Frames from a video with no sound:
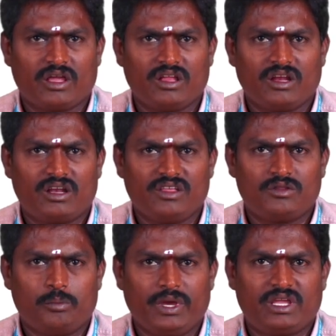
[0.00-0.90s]
it is the
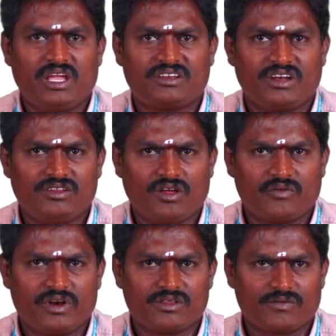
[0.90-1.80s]
biggest
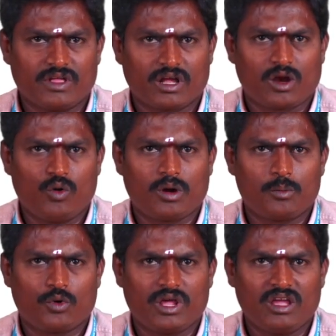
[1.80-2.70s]
disadvantage of the cloud
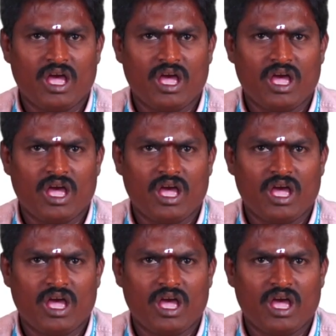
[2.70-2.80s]
computing.